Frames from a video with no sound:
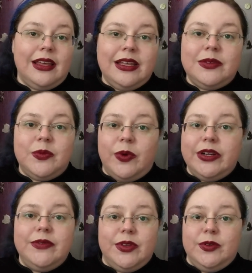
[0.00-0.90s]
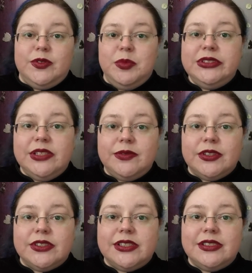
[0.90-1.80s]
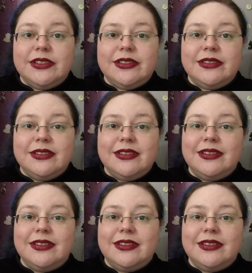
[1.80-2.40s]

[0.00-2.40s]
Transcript: In one of those multiverses,